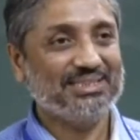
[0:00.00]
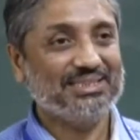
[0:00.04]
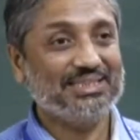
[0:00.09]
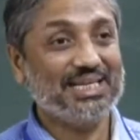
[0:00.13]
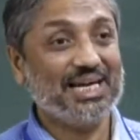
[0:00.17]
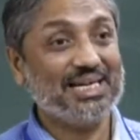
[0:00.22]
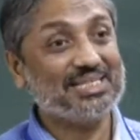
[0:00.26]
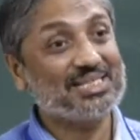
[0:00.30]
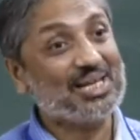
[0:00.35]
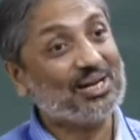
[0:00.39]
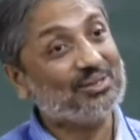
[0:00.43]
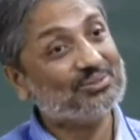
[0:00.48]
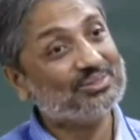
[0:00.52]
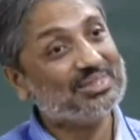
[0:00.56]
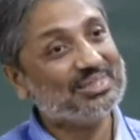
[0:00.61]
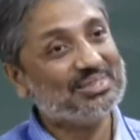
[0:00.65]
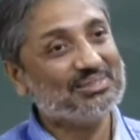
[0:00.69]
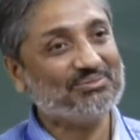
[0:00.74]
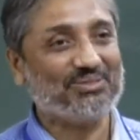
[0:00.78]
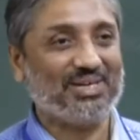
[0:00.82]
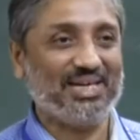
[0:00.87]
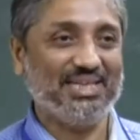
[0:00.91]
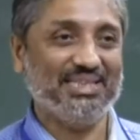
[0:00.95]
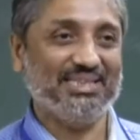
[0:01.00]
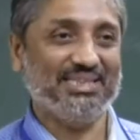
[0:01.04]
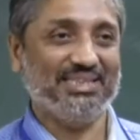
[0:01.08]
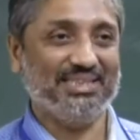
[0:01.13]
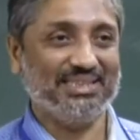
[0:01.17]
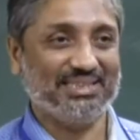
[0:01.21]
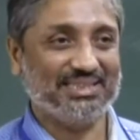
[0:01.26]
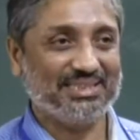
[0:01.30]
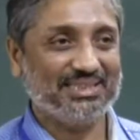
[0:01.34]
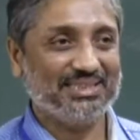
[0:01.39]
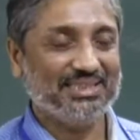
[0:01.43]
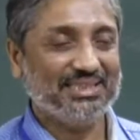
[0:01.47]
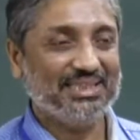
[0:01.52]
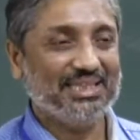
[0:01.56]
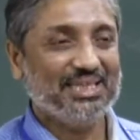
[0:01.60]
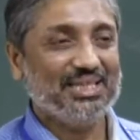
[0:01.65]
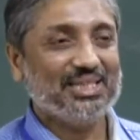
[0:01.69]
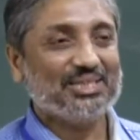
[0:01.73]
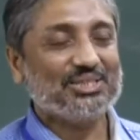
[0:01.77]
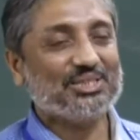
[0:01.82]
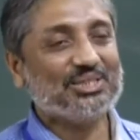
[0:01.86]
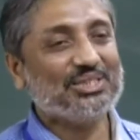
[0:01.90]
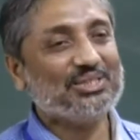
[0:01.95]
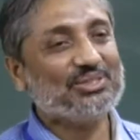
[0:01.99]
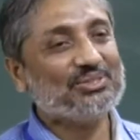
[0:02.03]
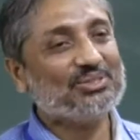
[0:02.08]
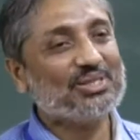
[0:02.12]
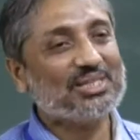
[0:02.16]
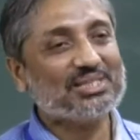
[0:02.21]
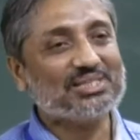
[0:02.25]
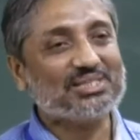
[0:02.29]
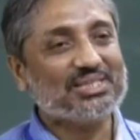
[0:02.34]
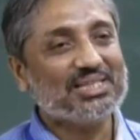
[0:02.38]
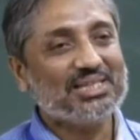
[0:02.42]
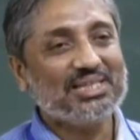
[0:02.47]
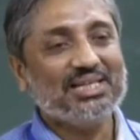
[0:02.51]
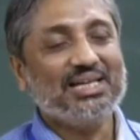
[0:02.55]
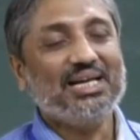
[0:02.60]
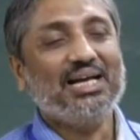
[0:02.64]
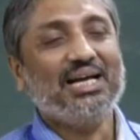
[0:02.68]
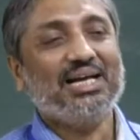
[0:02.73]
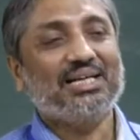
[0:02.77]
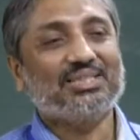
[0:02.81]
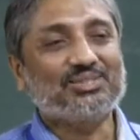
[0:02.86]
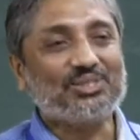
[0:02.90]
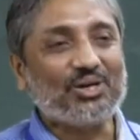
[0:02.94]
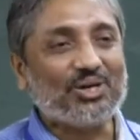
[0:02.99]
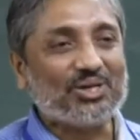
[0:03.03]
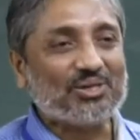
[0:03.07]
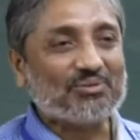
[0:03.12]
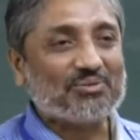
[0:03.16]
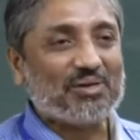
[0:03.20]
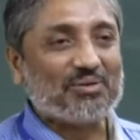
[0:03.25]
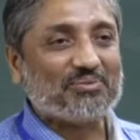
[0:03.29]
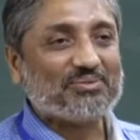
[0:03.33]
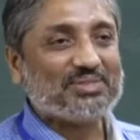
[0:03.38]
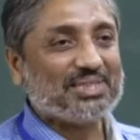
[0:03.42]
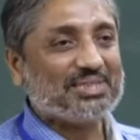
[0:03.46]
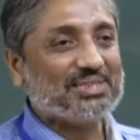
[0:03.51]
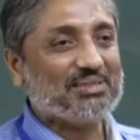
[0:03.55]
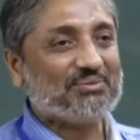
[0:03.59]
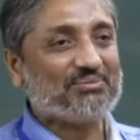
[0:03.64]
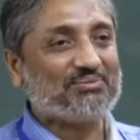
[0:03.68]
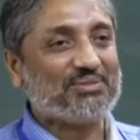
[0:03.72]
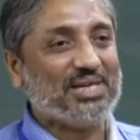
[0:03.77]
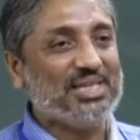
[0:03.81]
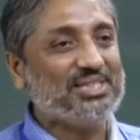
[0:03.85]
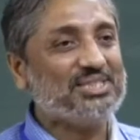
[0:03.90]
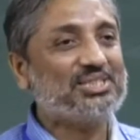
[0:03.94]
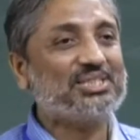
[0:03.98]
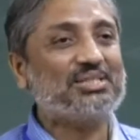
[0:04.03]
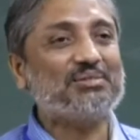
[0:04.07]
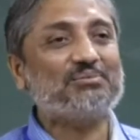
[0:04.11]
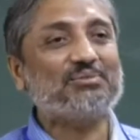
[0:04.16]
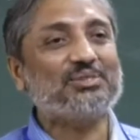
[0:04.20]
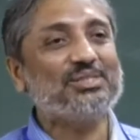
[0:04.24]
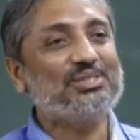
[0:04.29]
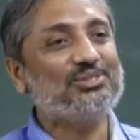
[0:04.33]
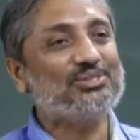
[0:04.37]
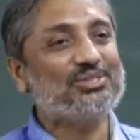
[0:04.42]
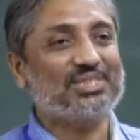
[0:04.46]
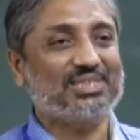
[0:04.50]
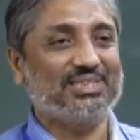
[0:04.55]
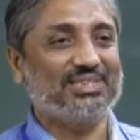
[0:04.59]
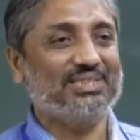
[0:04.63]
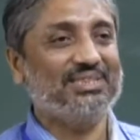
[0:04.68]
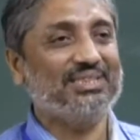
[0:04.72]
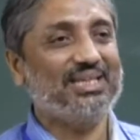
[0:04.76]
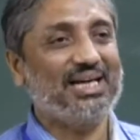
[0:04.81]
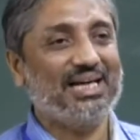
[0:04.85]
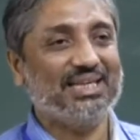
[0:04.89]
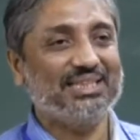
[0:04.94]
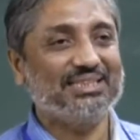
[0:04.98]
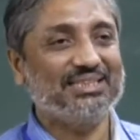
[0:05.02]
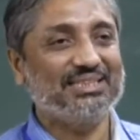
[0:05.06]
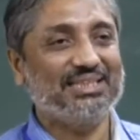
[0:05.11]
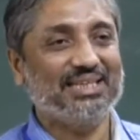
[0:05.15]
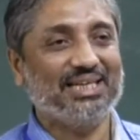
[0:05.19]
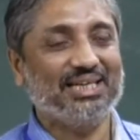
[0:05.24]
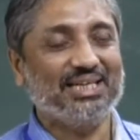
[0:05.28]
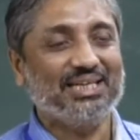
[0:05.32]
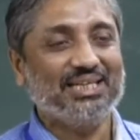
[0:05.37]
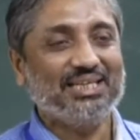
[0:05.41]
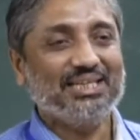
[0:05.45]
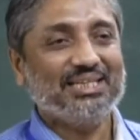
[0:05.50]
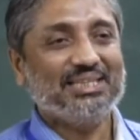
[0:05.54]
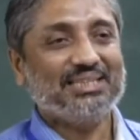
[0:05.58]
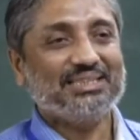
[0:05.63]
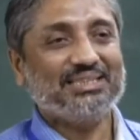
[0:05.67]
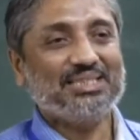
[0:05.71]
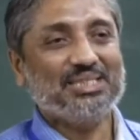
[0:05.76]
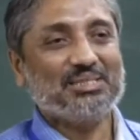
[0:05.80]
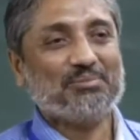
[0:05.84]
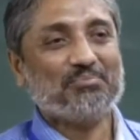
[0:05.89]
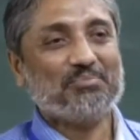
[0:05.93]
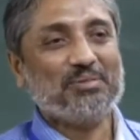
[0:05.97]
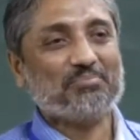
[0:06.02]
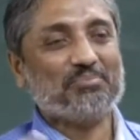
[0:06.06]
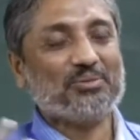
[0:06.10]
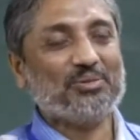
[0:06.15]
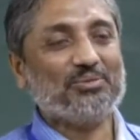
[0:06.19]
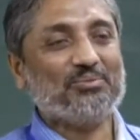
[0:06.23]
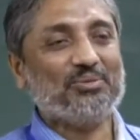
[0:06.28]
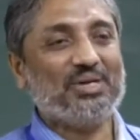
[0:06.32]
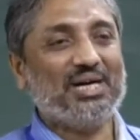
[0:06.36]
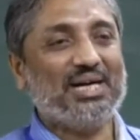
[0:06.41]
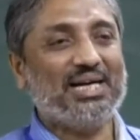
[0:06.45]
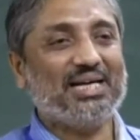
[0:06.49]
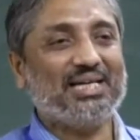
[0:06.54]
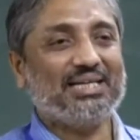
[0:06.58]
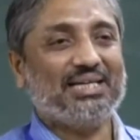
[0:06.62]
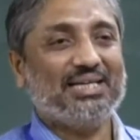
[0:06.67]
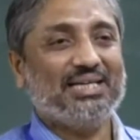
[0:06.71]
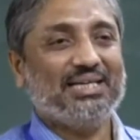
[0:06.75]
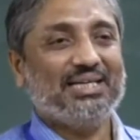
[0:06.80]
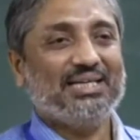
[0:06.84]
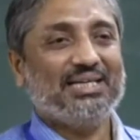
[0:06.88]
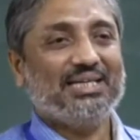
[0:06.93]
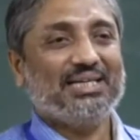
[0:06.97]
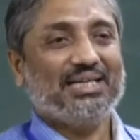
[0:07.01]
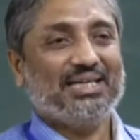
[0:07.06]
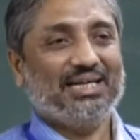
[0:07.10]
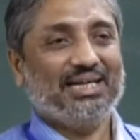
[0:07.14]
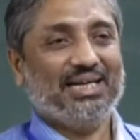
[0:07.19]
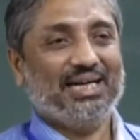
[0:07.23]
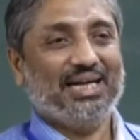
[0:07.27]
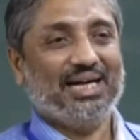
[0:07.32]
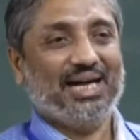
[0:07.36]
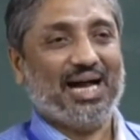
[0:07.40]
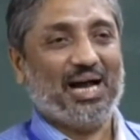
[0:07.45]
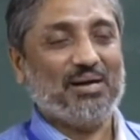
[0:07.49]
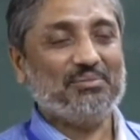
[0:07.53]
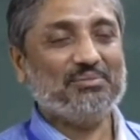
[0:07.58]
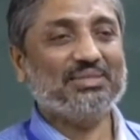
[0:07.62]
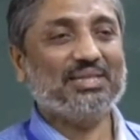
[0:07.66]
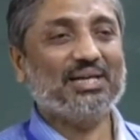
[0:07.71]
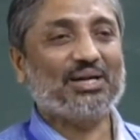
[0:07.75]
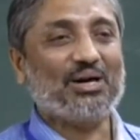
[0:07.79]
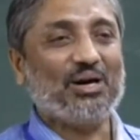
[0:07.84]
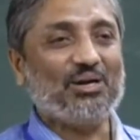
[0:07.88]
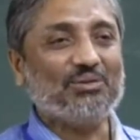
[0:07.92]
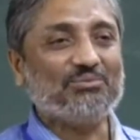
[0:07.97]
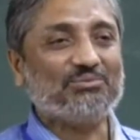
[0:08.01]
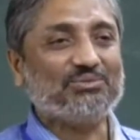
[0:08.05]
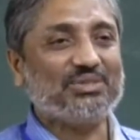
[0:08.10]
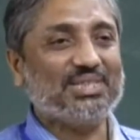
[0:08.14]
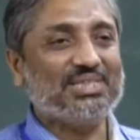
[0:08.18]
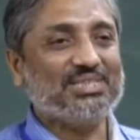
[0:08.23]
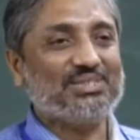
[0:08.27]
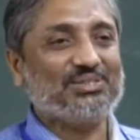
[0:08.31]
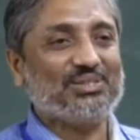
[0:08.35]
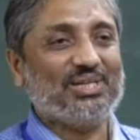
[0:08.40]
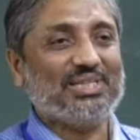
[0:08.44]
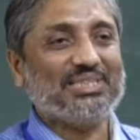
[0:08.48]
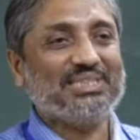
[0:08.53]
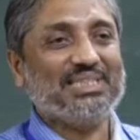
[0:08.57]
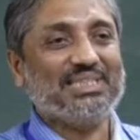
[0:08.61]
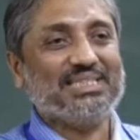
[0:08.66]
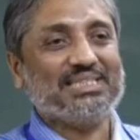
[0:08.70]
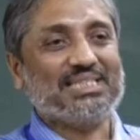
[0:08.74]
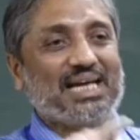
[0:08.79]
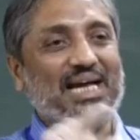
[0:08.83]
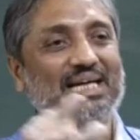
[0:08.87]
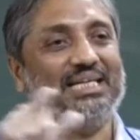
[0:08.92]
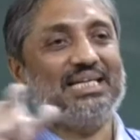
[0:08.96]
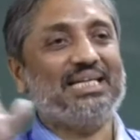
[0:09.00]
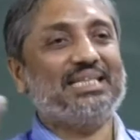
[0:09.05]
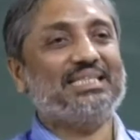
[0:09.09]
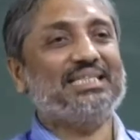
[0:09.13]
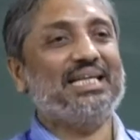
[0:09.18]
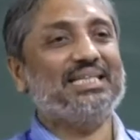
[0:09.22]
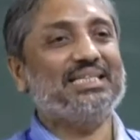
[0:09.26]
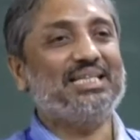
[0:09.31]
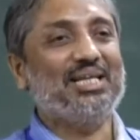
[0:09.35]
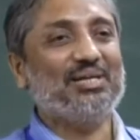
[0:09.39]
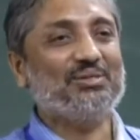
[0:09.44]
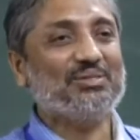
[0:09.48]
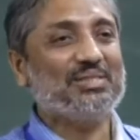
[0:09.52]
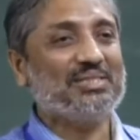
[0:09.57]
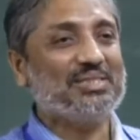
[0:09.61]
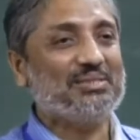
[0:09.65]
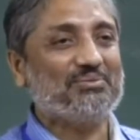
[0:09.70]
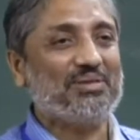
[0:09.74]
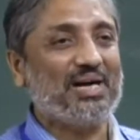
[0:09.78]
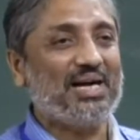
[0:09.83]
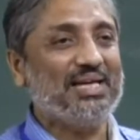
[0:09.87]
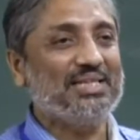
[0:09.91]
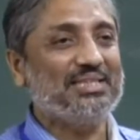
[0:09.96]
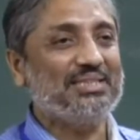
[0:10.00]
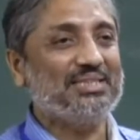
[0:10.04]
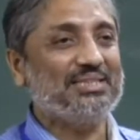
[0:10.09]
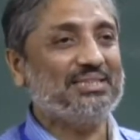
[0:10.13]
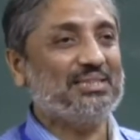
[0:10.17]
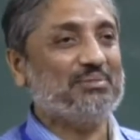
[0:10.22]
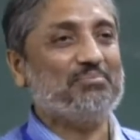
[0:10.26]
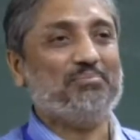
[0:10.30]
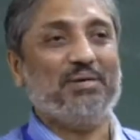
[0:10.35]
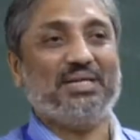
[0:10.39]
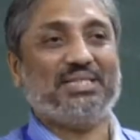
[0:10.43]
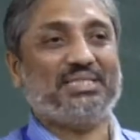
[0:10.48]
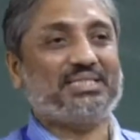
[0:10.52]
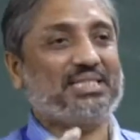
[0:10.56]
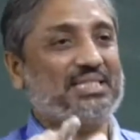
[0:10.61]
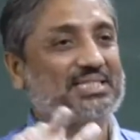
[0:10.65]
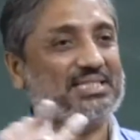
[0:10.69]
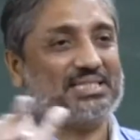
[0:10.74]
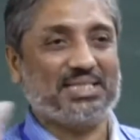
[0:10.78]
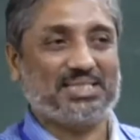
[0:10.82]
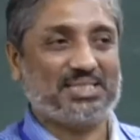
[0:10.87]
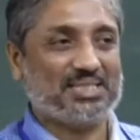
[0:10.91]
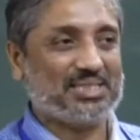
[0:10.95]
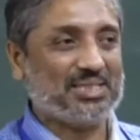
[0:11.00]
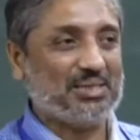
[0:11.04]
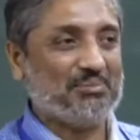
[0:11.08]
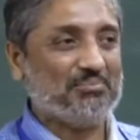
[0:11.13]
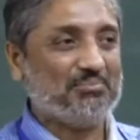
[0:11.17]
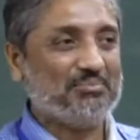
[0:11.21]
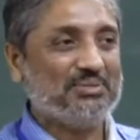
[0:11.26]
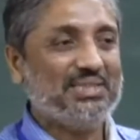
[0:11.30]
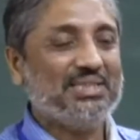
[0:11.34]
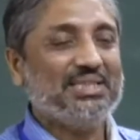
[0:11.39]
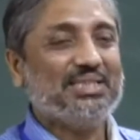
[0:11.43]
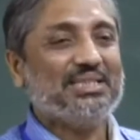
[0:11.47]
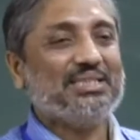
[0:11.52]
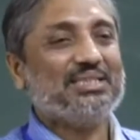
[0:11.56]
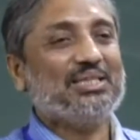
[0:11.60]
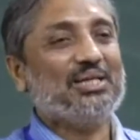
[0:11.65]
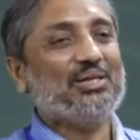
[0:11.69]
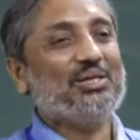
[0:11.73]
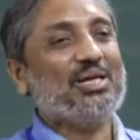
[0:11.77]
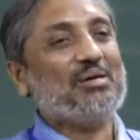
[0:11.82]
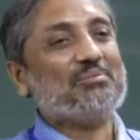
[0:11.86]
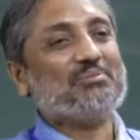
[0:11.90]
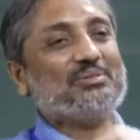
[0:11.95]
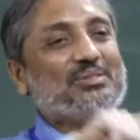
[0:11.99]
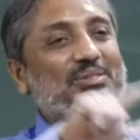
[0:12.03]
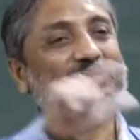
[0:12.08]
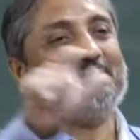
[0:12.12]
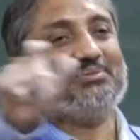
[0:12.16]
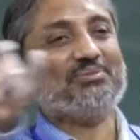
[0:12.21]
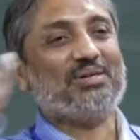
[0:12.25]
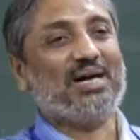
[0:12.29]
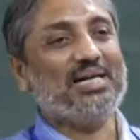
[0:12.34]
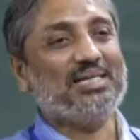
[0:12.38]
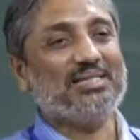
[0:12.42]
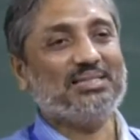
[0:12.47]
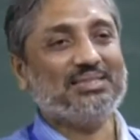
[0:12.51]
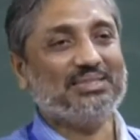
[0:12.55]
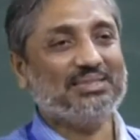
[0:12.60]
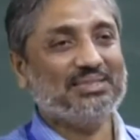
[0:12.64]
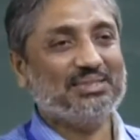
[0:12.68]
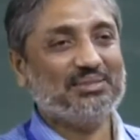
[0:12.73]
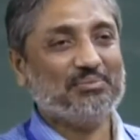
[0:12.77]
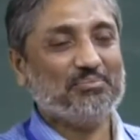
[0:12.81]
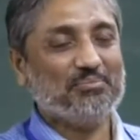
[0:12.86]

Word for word: That is how they defined it. So it was sort of after the French Revolution, and uh, these people were uh, having a conference That they decided that they will define the metric system, they will have to define